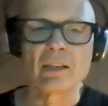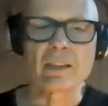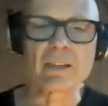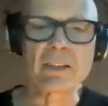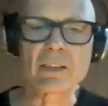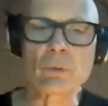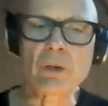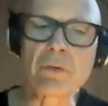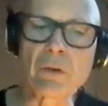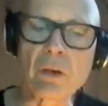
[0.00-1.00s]
Yeah, that's
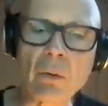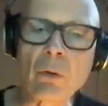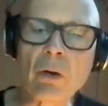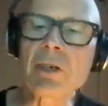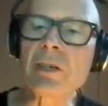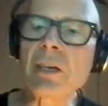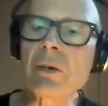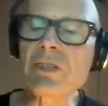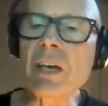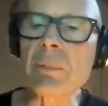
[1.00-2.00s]
wonderful. I wonder
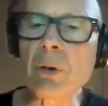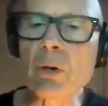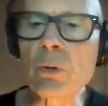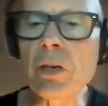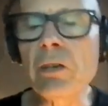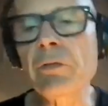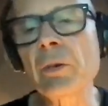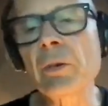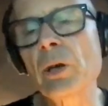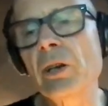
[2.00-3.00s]
now, is that pokeweed
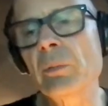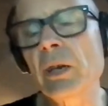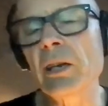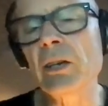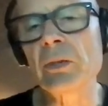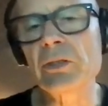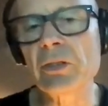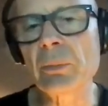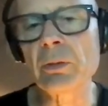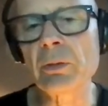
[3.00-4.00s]
from one of my
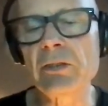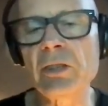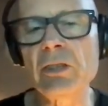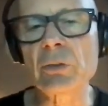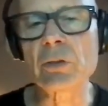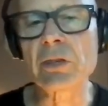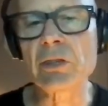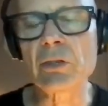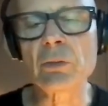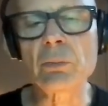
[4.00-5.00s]
original plantings, or did
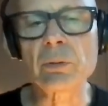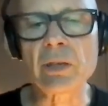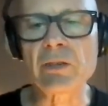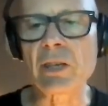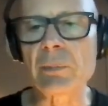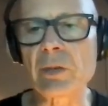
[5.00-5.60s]
you plant that?